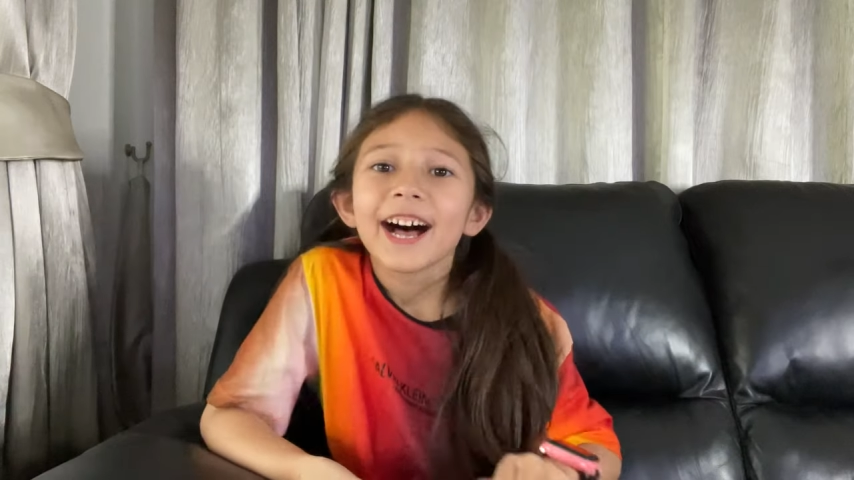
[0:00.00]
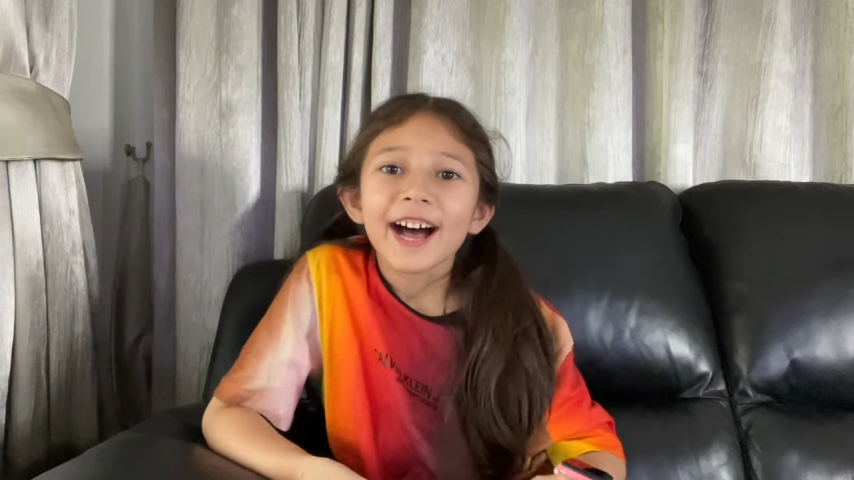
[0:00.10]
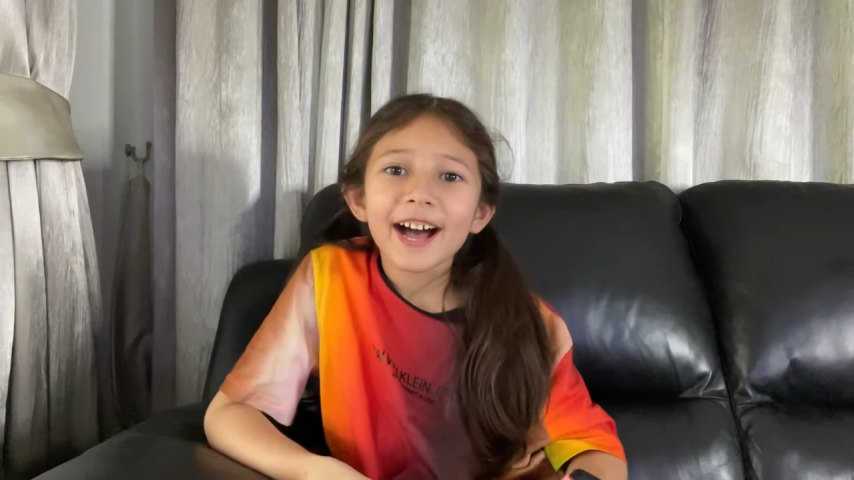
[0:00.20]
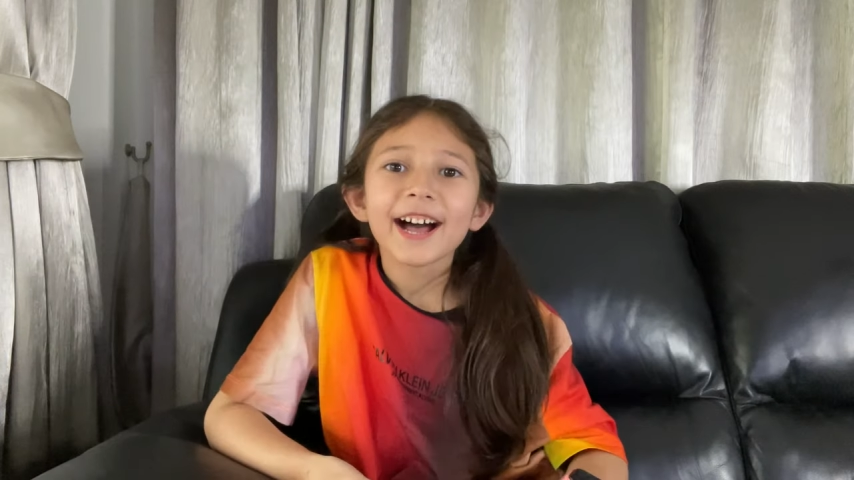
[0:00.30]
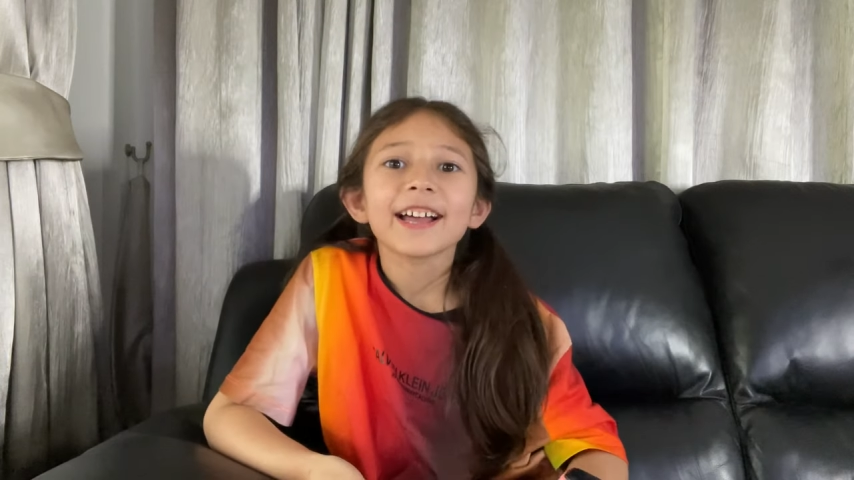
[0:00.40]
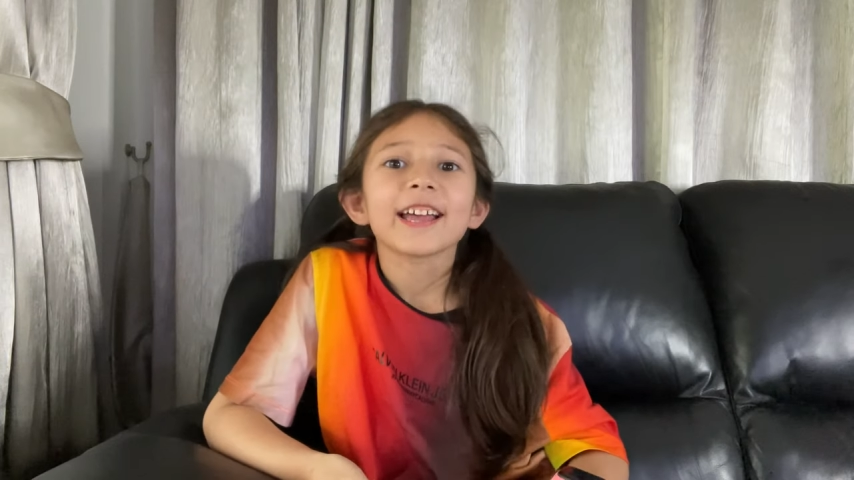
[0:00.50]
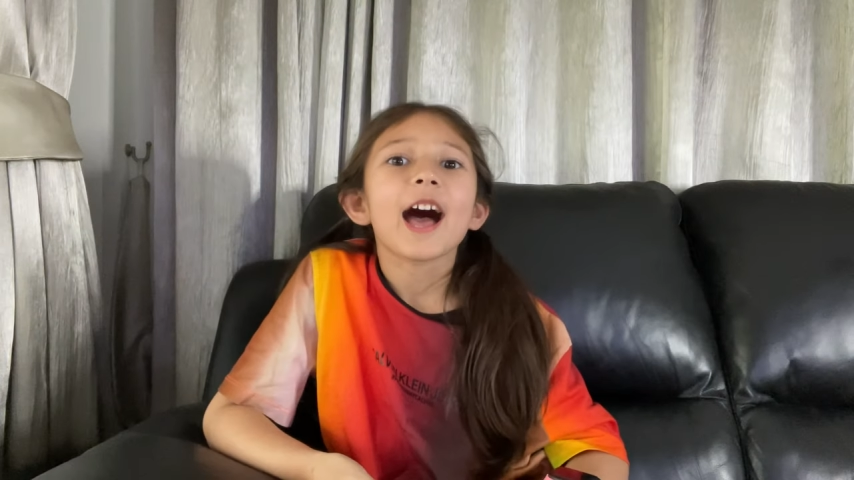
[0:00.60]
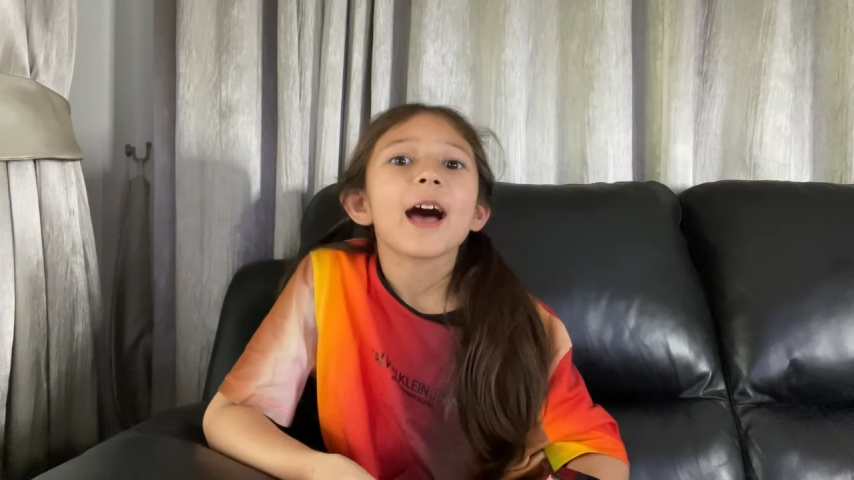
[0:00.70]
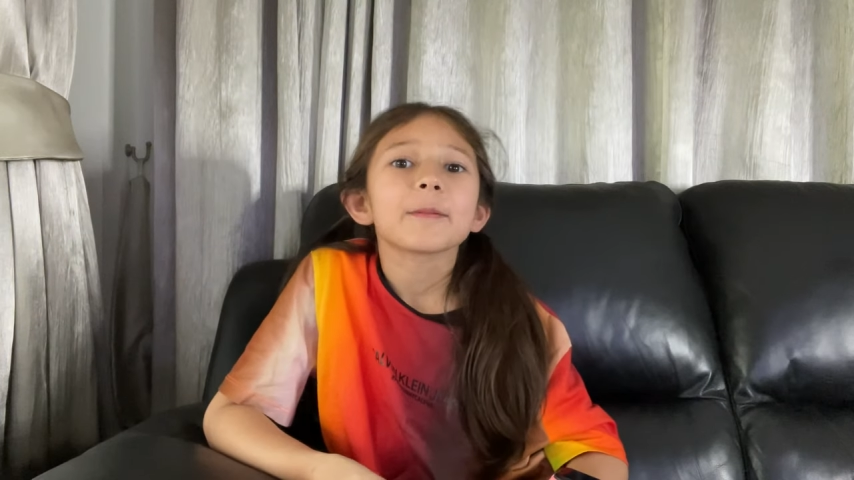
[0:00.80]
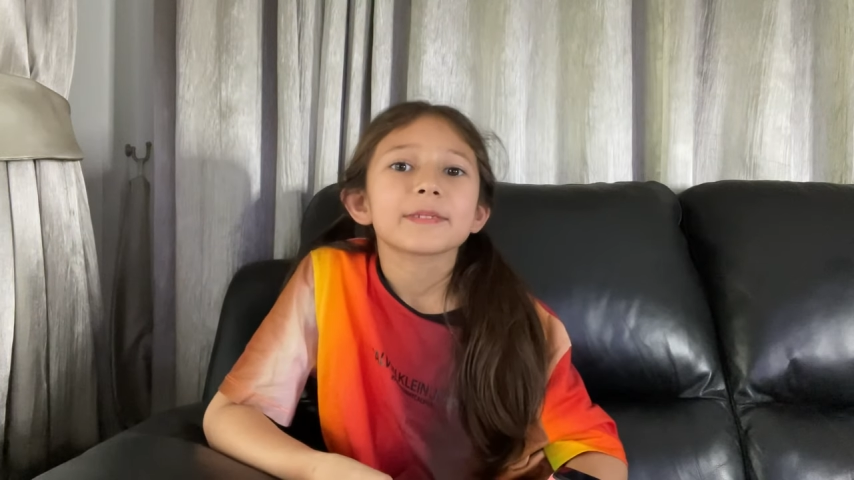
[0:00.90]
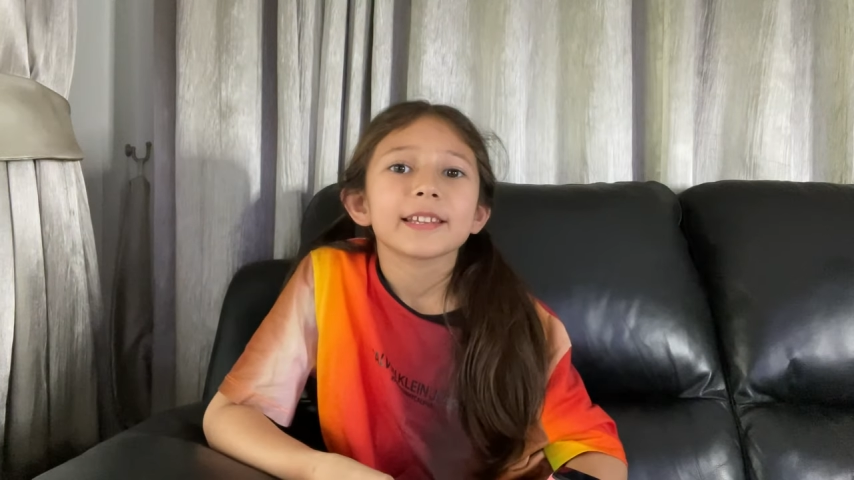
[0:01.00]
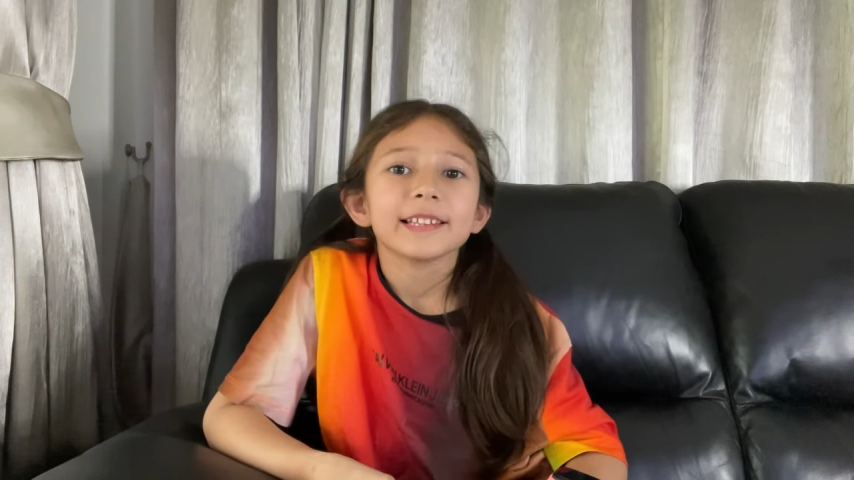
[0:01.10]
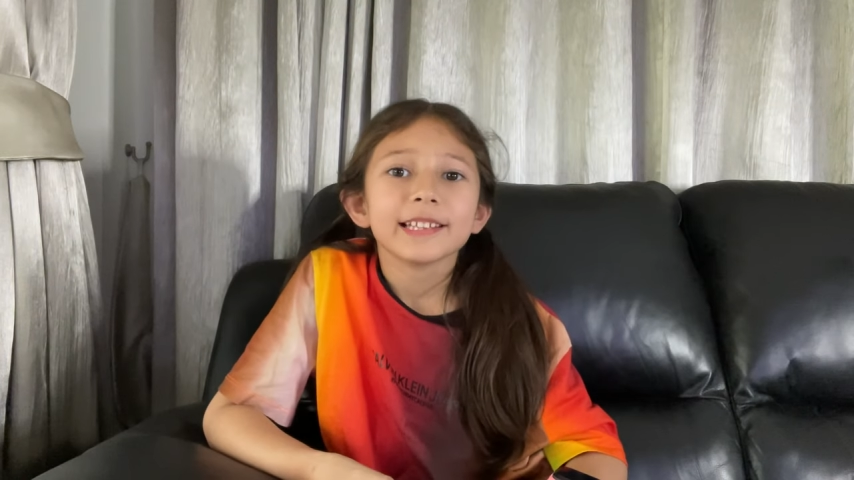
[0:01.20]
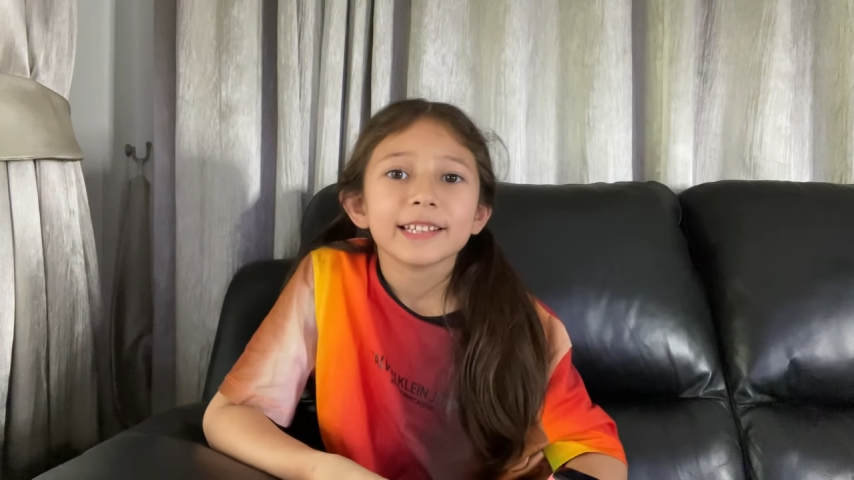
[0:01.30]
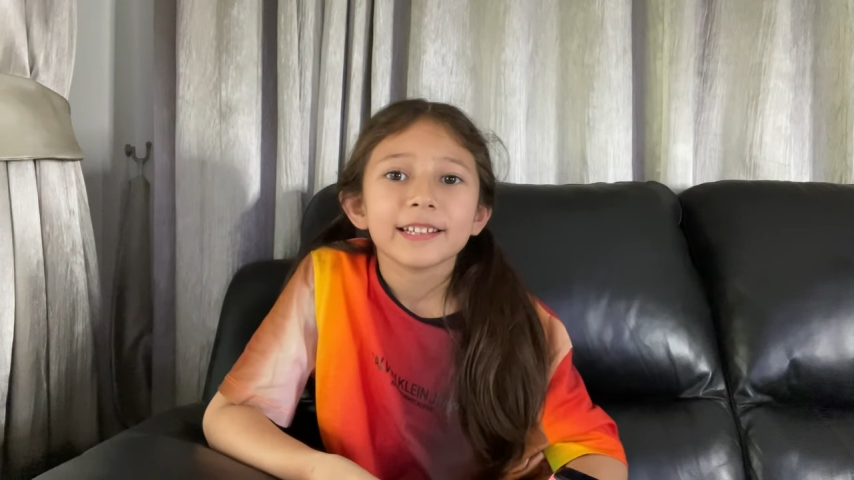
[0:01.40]
Hi, I'm
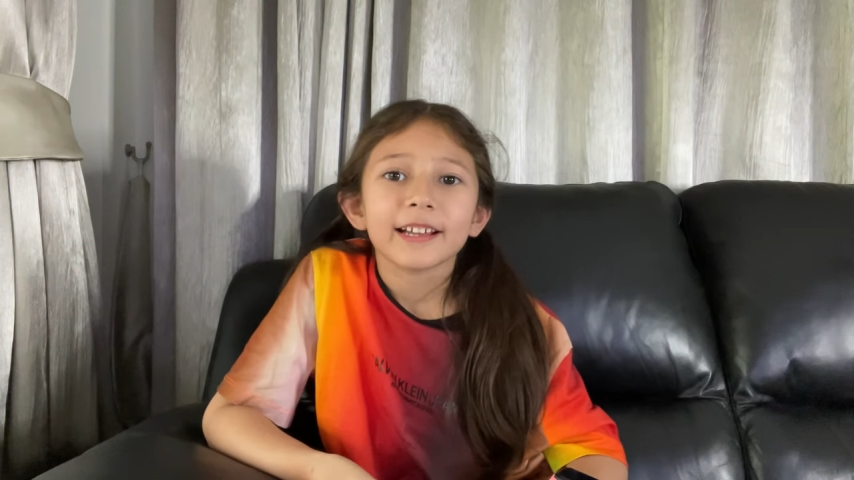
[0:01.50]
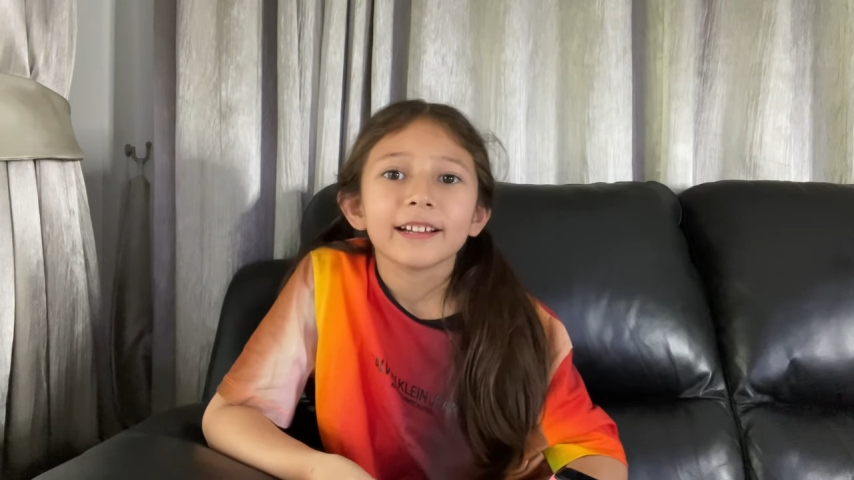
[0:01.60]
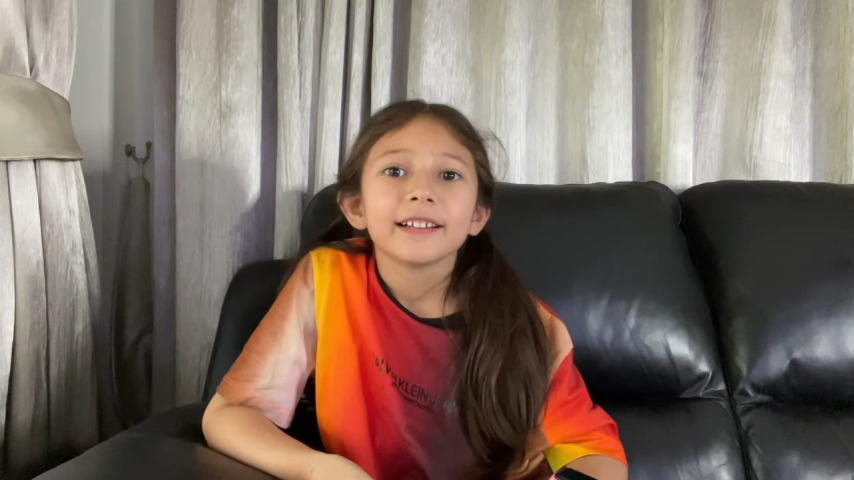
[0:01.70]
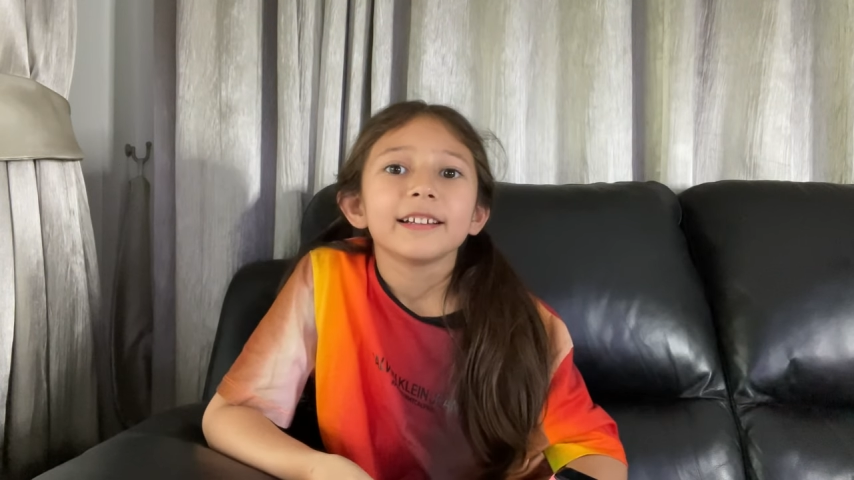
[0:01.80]
Selyna.